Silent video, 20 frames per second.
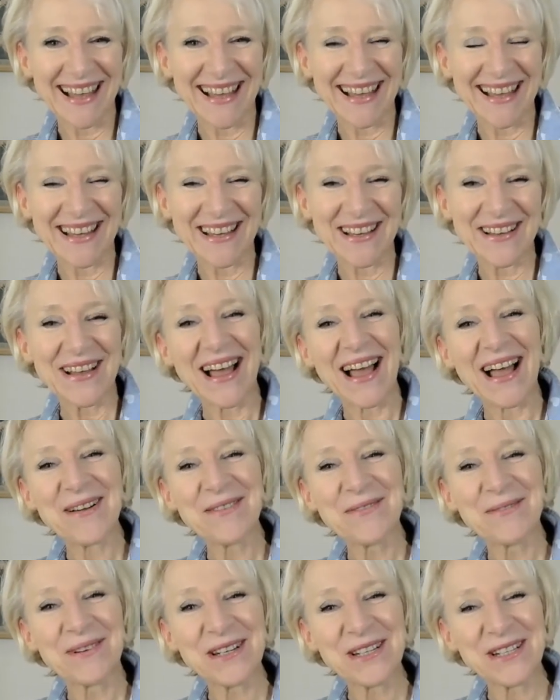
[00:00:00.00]
I
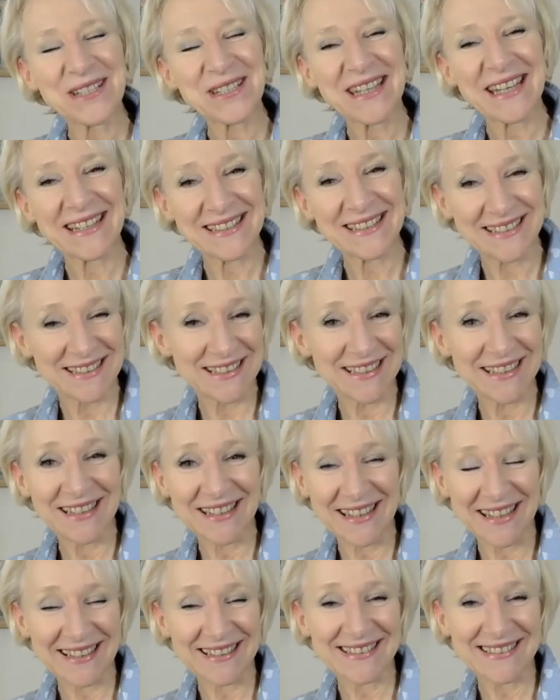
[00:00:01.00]
wish
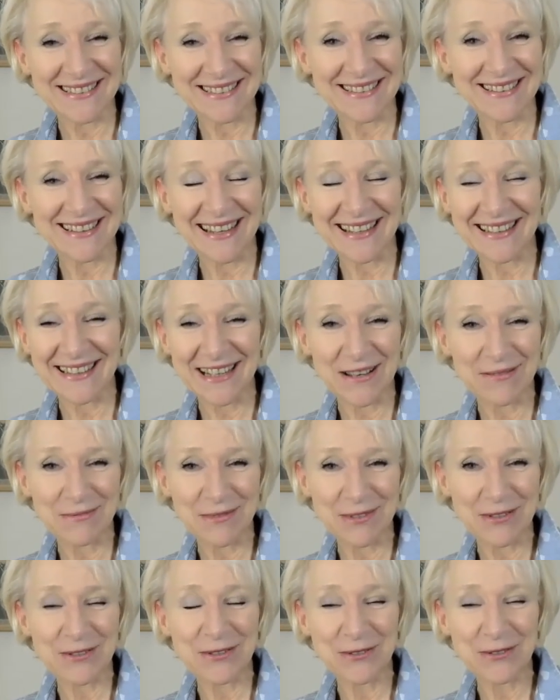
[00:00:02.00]
that
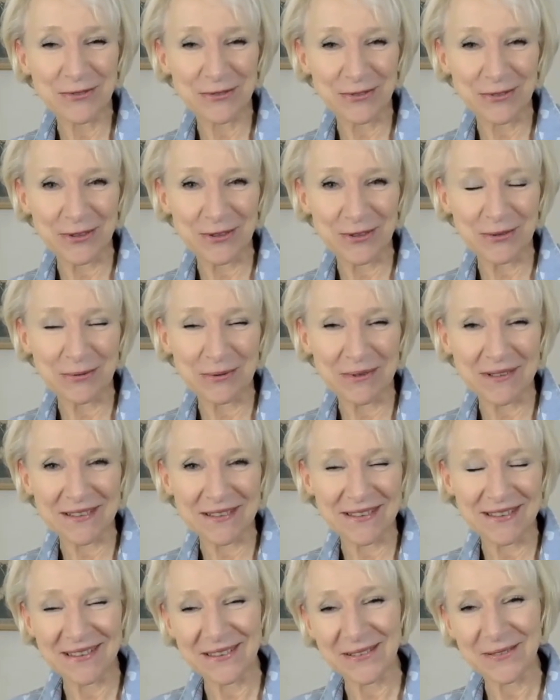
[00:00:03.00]
comes true for you
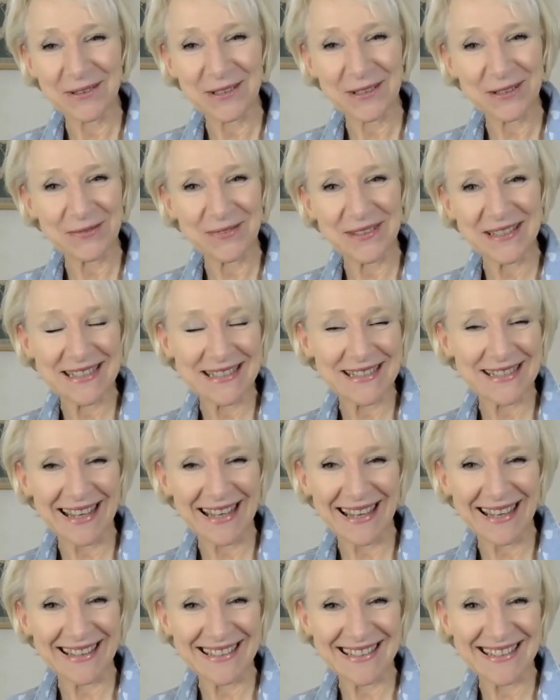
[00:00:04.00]
one of these
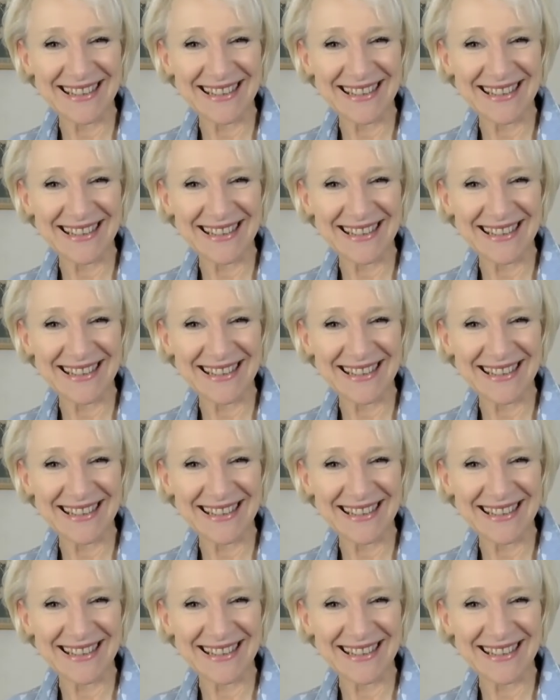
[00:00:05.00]
days.